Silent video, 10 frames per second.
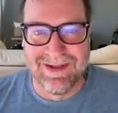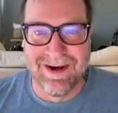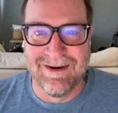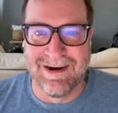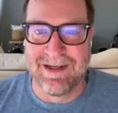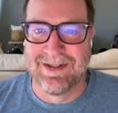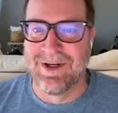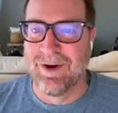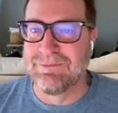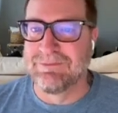All right.
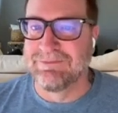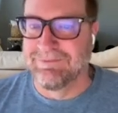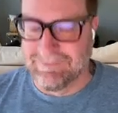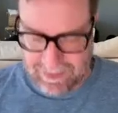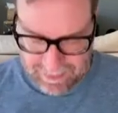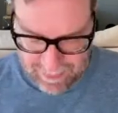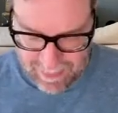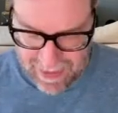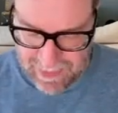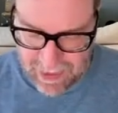So that
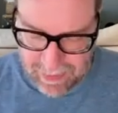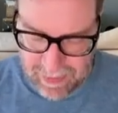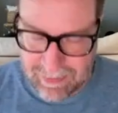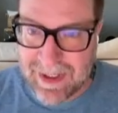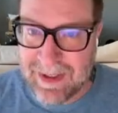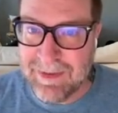might be hard to read.